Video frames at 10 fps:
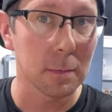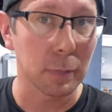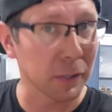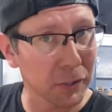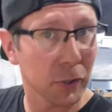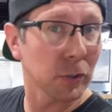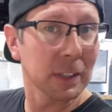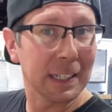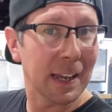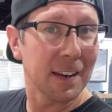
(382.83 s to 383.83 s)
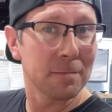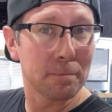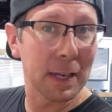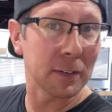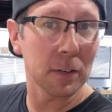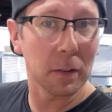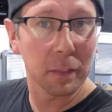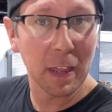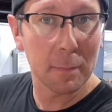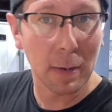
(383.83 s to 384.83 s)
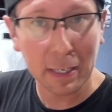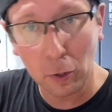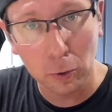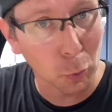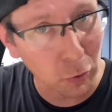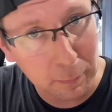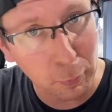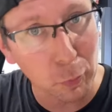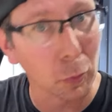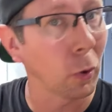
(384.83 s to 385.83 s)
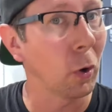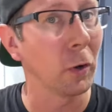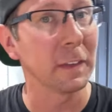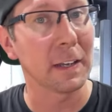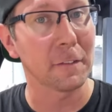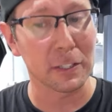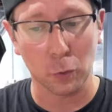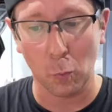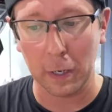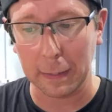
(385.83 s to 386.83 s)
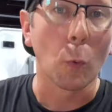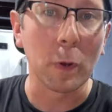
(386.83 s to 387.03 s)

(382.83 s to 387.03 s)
but it's certainly not better than my glory pull on the FA20.